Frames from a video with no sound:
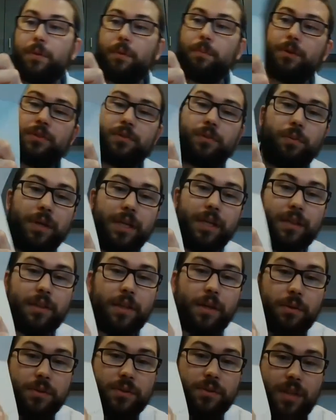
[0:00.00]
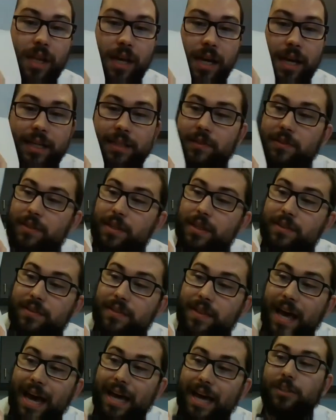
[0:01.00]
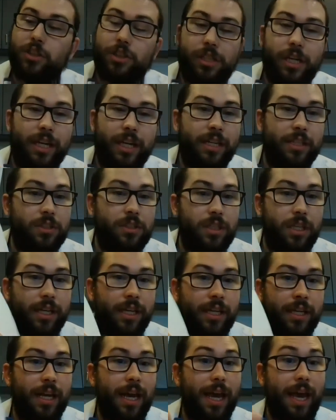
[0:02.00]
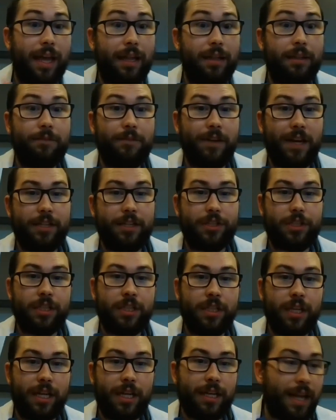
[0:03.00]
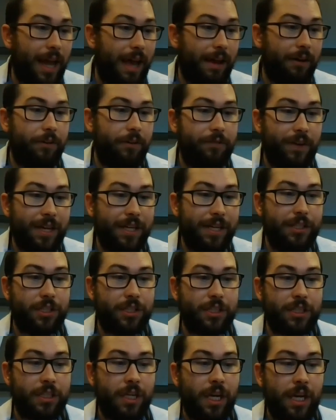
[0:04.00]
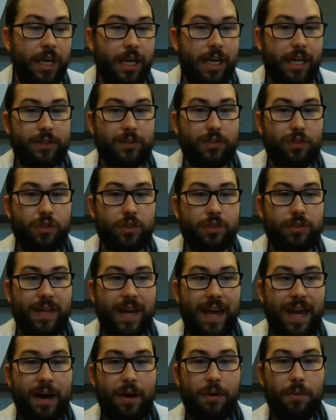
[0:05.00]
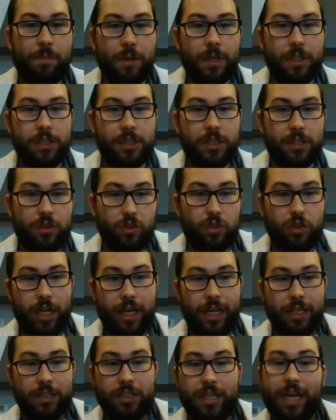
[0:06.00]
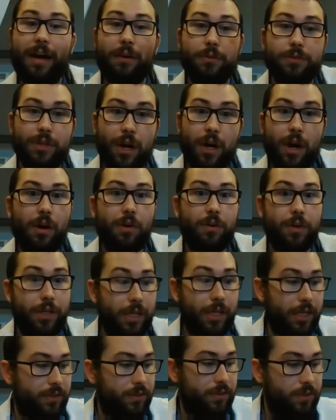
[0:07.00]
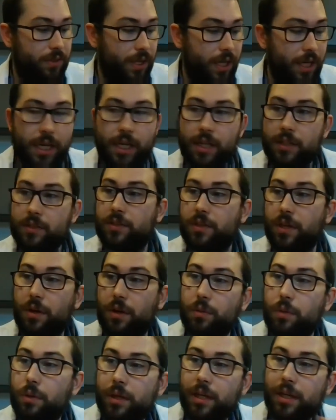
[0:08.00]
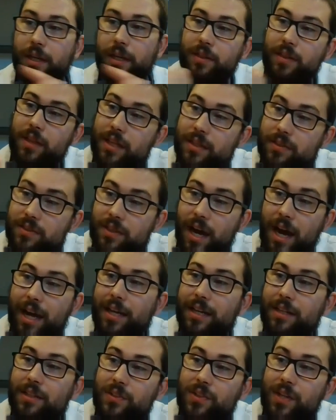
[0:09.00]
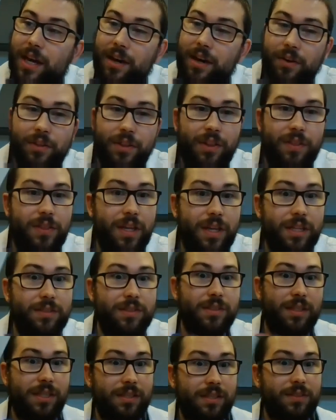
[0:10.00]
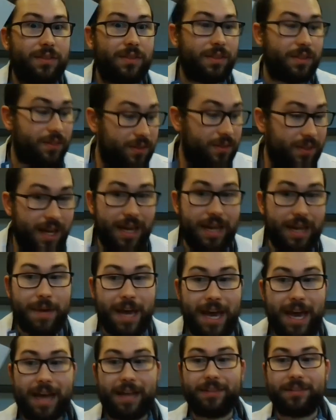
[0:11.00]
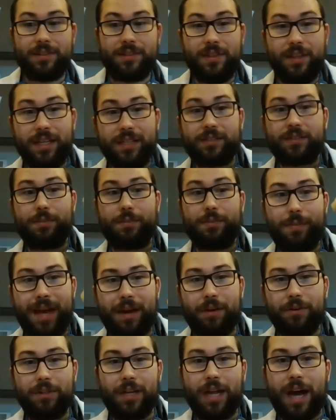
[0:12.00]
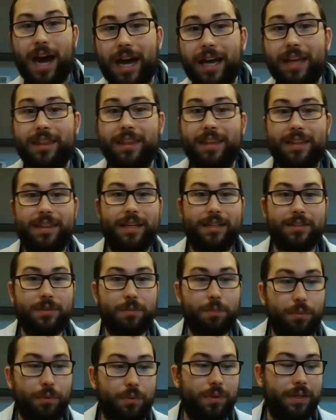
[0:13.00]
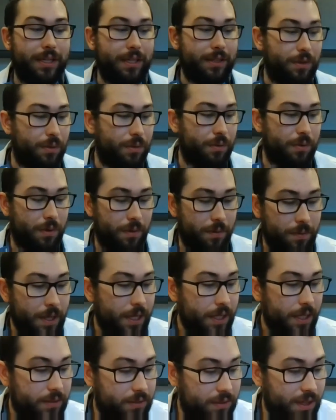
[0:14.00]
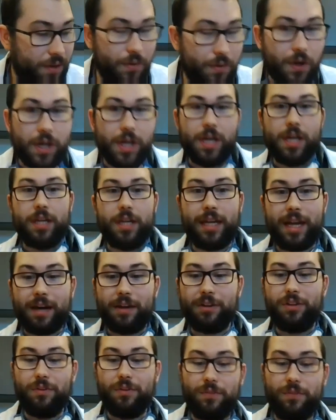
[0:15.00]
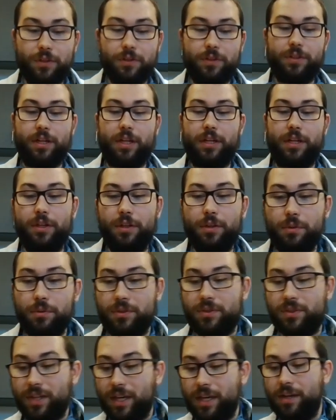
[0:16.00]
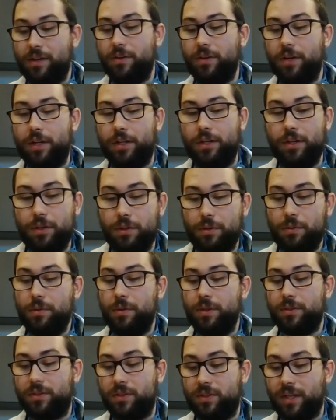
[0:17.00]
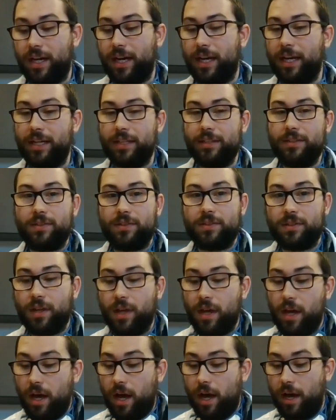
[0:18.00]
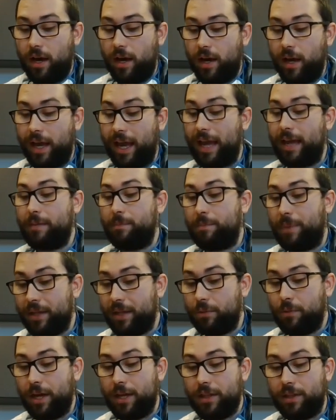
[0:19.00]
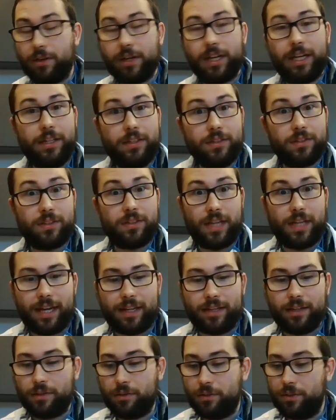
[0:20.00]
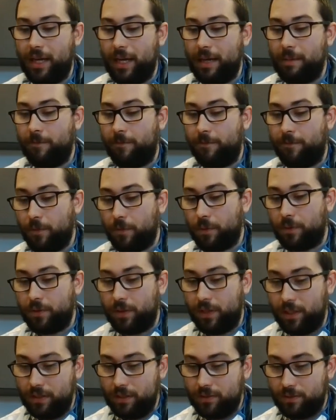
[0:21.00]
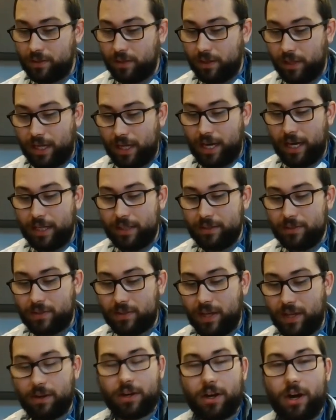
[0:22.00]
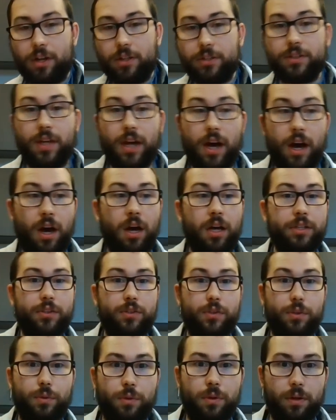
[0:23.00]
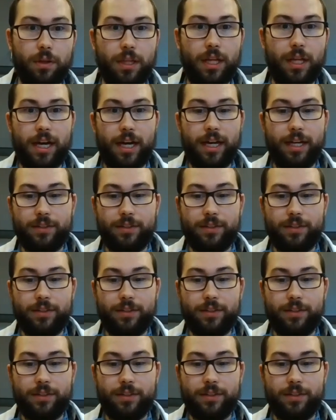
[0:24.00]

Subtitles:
between those lines is that change in elevation, and elevation is just how much it's changed how tall it is. So looking at this, I can tell that this is the same as this mountain. I think that's pretty cool. So now you've learned a new skill, a new science. And by the way, there is a technical name for these lines. They are called contour lines.